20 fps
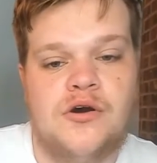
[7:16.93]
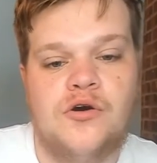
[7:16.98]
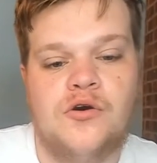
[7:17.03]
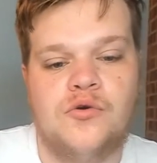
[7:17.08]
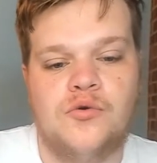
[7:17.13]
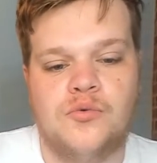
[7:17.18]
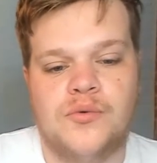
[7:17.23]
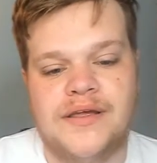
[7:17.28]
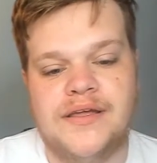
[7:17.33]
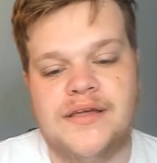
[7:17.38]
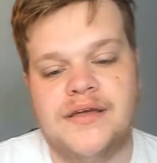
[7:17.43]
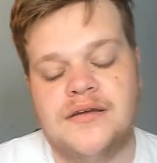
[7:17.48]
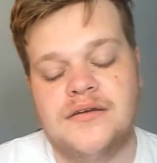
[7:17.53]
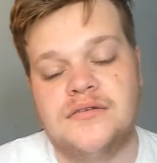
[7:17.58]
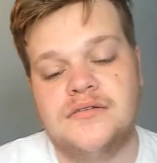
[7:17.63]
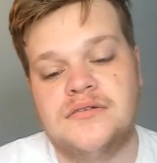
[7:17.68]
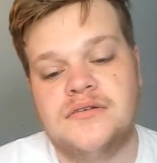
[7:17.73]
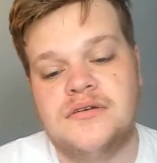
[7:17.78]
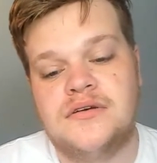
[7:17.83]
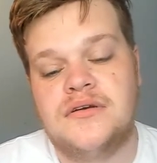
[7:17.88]
week,
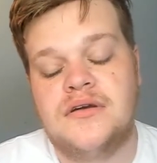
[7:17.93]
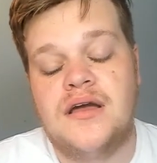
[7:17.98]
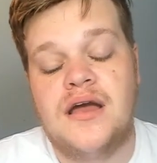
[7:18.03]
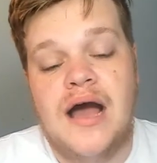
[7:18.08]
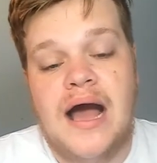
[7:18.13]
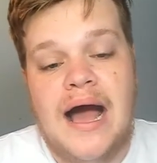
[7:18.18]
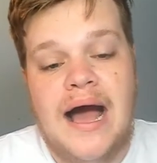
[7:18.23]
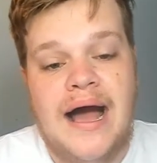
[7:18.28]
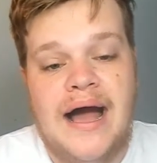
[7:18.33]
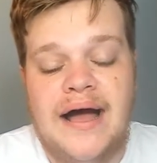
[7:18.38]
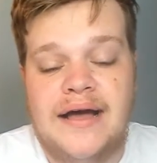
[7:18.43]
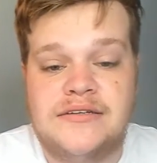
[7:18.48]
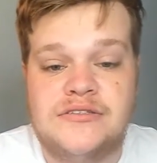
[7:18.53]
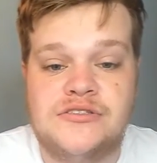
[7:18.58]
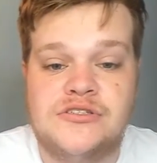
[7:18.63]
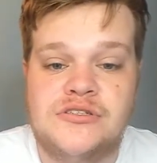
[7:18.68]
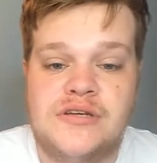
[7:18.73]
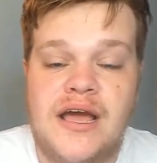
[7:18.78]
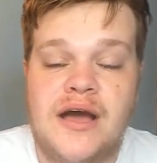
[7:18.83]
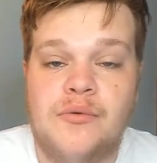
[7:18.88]

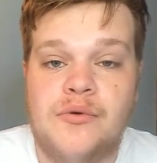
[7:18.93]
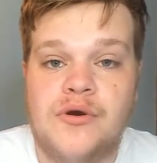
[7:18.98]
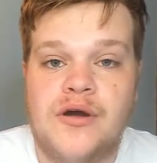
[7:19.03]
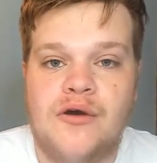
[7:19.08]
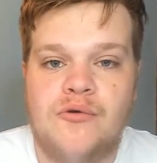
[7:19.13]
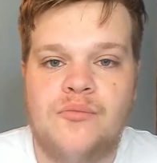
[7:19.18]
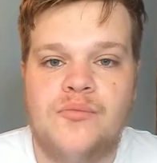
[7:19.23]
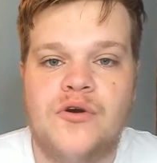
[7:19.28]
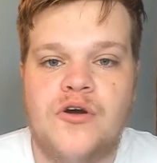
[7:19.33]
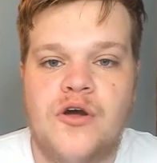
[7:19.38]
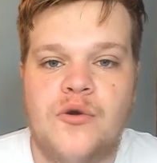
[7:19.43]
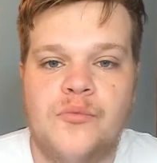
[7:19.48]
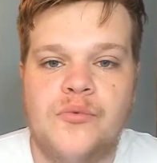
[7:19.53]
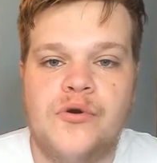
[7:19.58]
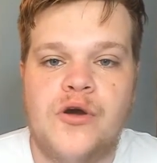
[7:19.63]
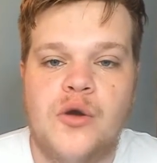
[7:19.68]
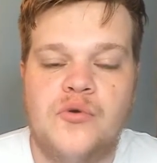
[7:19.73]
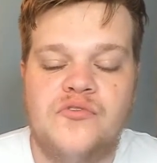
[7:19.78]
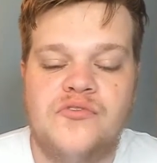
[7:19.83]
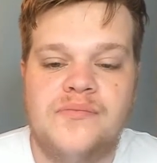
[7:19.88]
and yeah, we'll
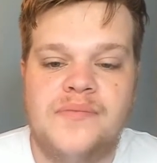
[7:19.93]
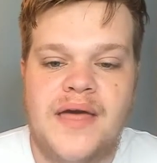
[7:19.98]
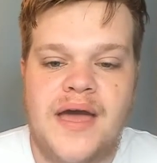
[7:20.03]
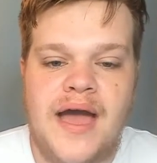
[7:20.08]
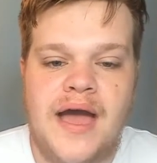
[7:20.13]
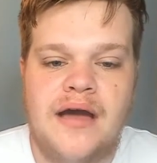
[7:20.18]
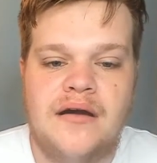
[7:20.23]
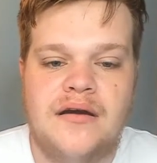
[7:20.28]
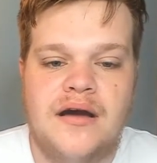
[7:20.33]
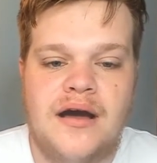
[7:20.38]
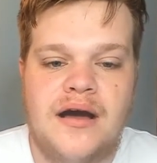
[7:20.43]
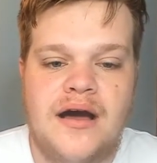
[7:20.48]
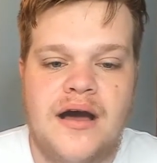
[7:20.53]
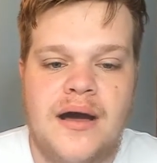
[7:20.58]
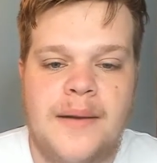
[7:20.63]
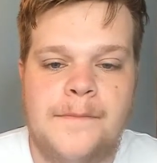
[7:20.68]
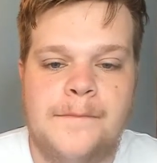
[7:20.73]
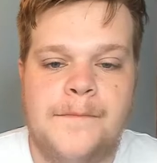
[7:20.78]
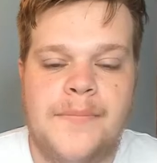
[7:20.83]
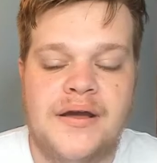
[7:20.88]
go from there.